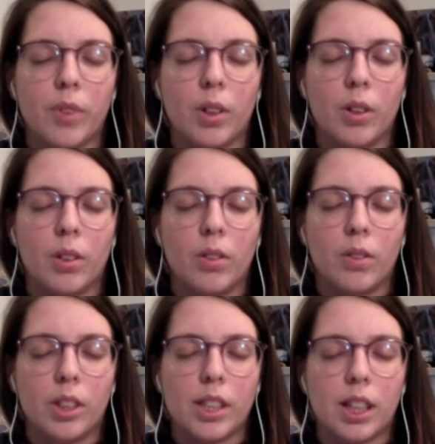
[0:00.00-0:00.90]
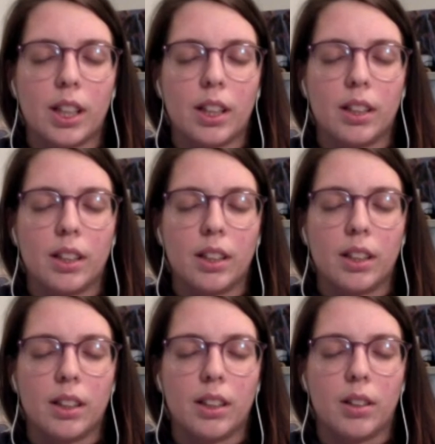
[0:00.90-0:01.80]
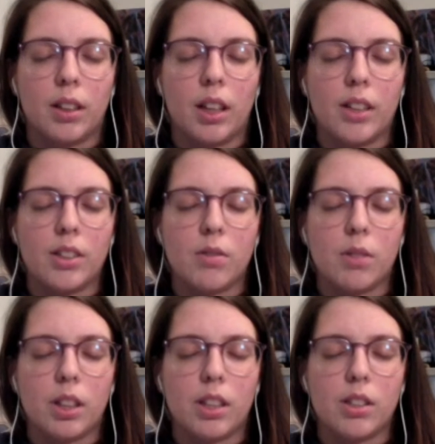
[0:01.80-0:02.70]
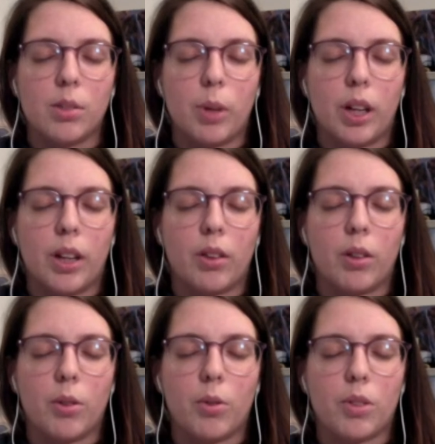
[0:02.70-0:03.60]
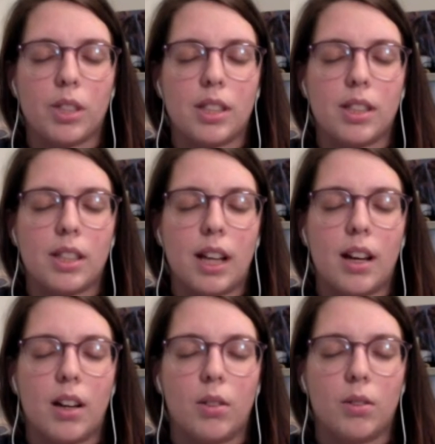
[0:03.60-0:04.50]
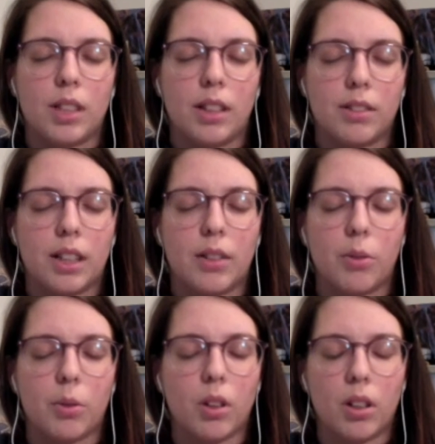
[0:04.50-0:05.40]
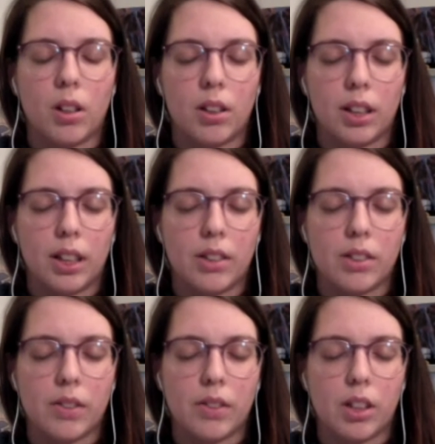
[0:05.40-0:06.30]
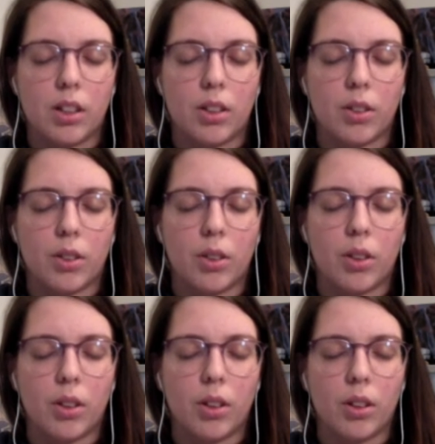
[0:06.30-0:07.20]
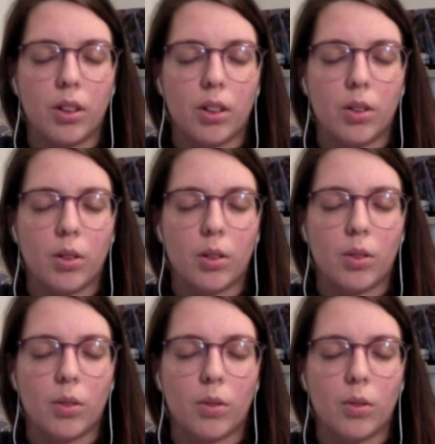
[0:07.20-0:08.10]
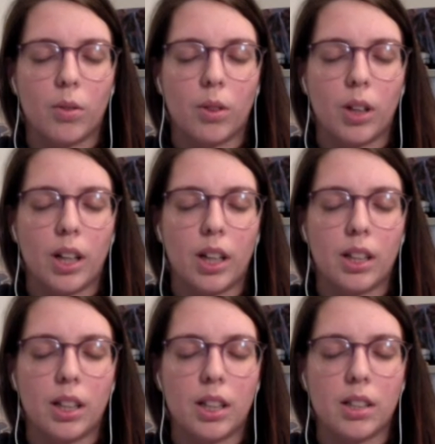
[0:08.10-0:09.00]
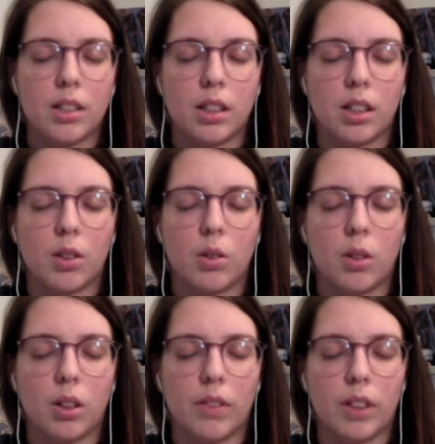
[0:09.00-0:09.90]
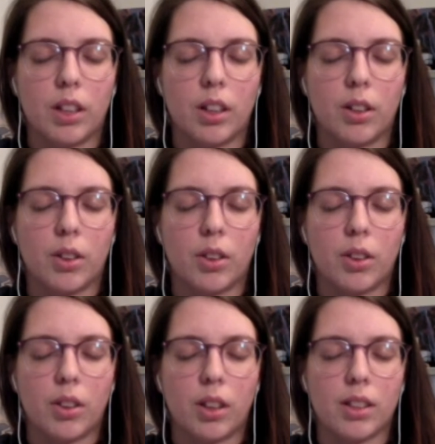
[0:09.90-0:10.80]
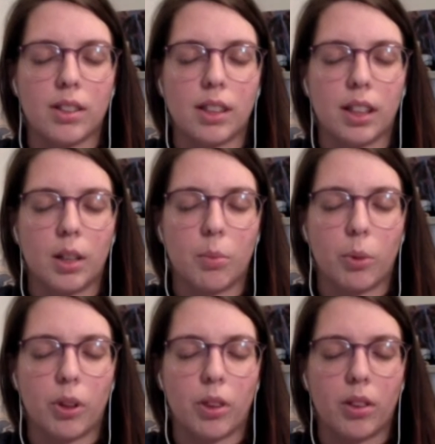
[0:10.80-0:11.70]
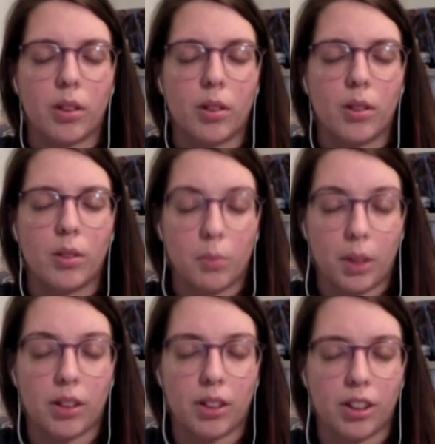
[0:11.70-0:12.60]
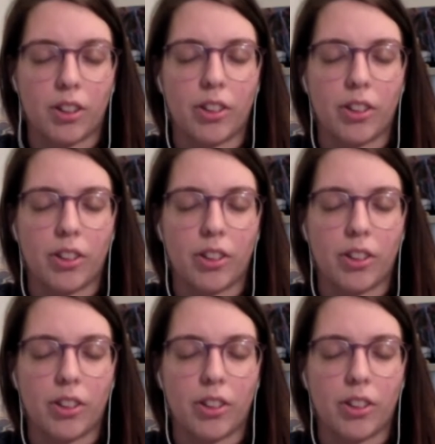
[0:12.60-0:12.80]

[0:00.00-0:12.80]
Hold for a second. And then as you release your breath, go down, down, down through all the layers of the earth, right into the core of the earth, and sync up with Mother Earth.